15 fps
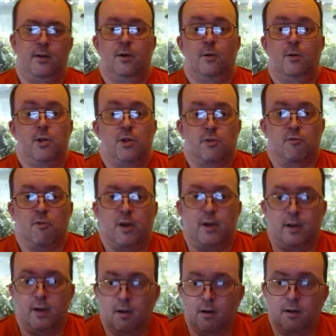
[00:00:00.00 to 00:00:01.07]
Which is great.
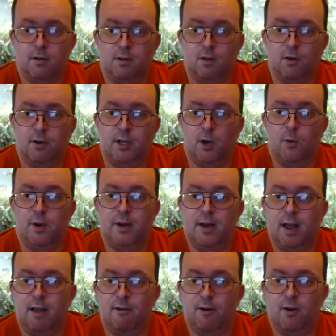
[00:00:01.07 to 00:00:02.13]
You know, I go in
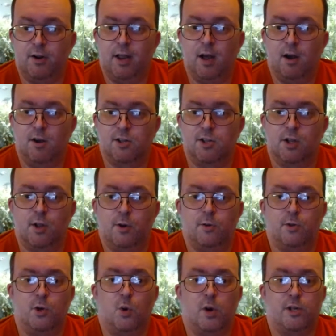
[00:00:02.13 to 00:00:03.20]
there and I get asked
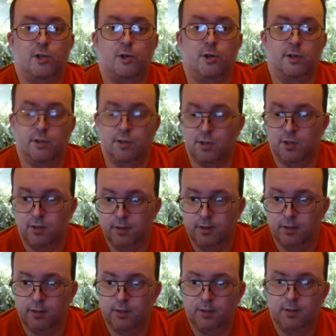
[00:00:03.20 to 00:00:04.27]
loads of questions.
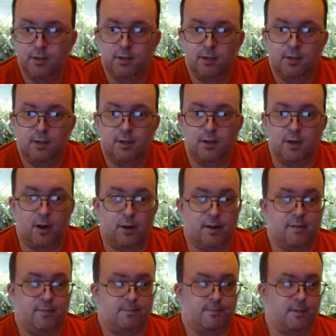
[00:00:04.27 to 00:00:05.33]
I'm
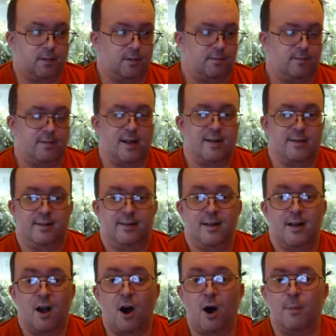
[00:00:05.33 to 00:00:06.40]

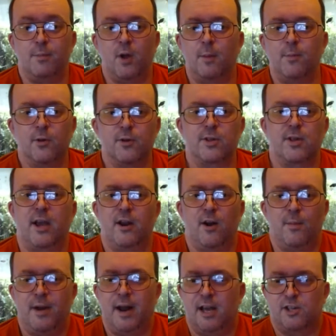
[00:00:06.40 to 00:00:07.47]
not saying
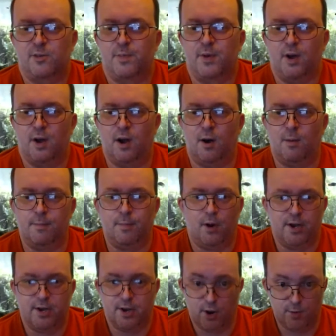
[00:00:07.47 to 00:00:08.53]
I'm an expert. I'm by
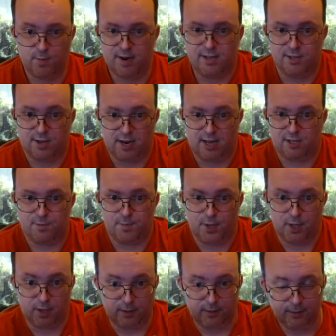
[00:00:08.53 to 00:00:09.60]
no means an
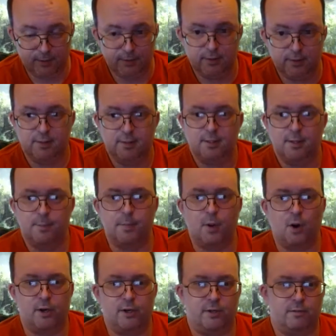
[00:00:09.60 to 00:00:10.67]
expert,
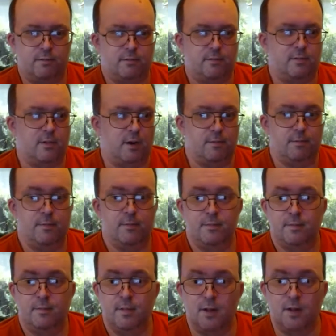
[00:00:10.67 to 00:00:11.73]
but
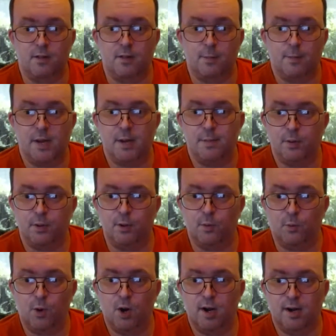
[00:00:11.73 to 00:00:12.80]
the people that
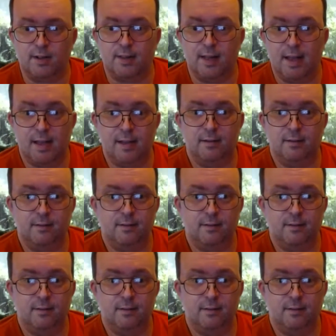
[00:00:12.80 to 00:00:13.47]
work there